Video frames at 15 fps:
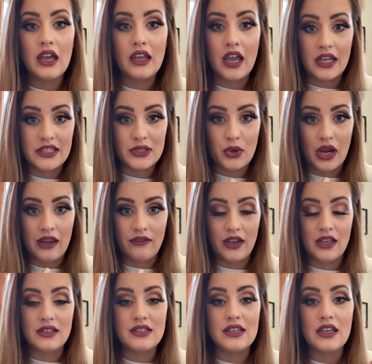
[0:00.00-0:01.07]
cuts
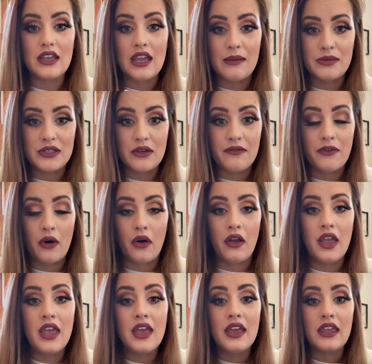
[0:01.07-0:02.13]
cravings, keeps you
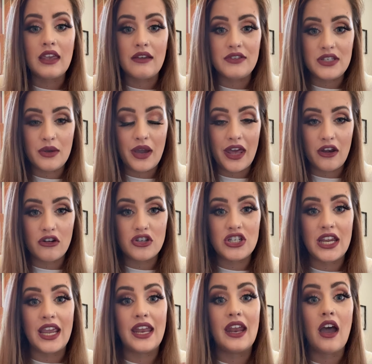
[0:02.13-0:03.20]
full, gives you
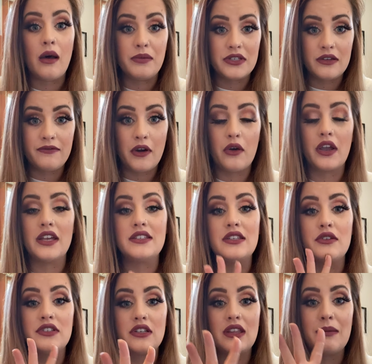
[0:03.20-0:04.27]
energy, and helps you focus.
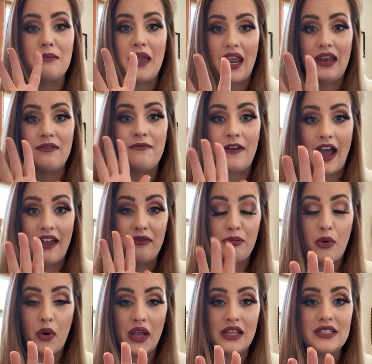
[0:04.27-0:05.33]
Those are the main five
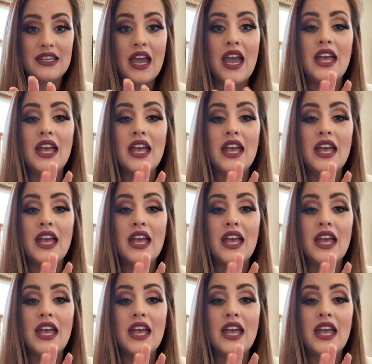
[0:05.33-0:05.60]
points